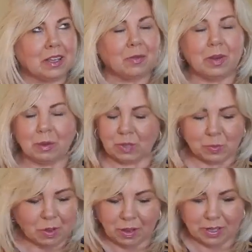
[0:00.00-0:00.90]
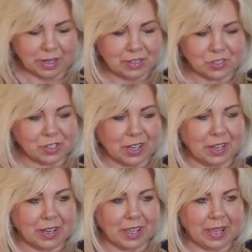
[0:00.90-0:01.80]
when I was walking yesterday,
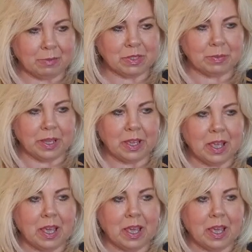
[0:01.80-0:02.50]
it came to me,